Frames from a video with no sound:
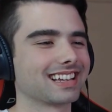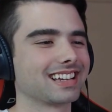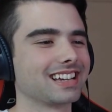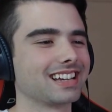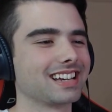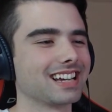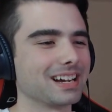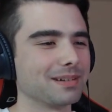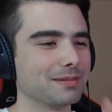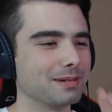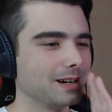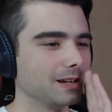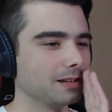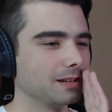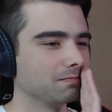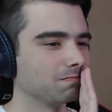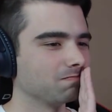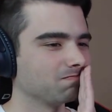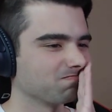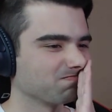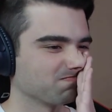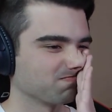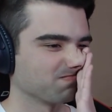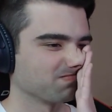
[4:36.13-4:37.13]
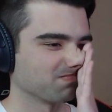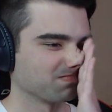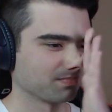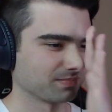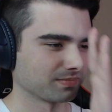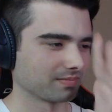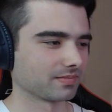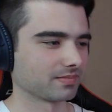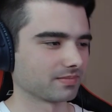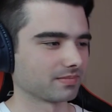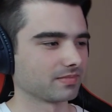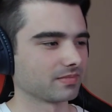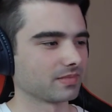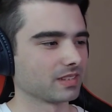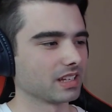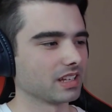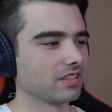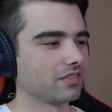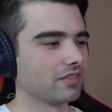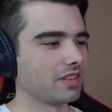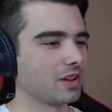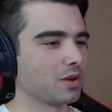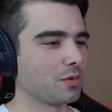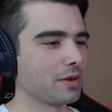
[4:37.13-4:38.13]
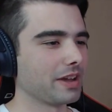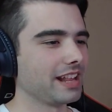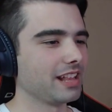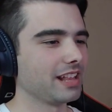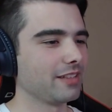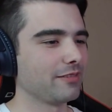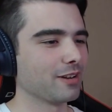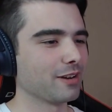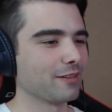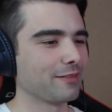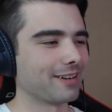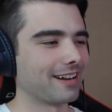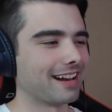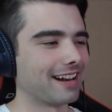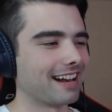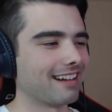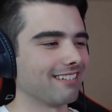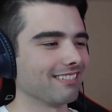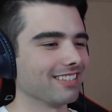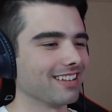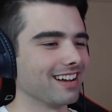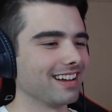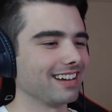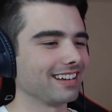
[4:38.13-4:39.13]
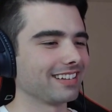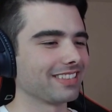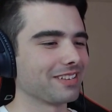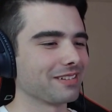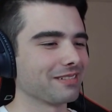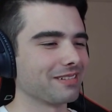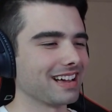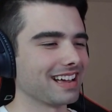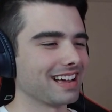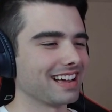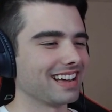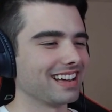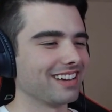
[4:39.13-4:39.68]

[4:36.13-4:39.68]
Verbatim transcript: Come on. They waited here for how long to,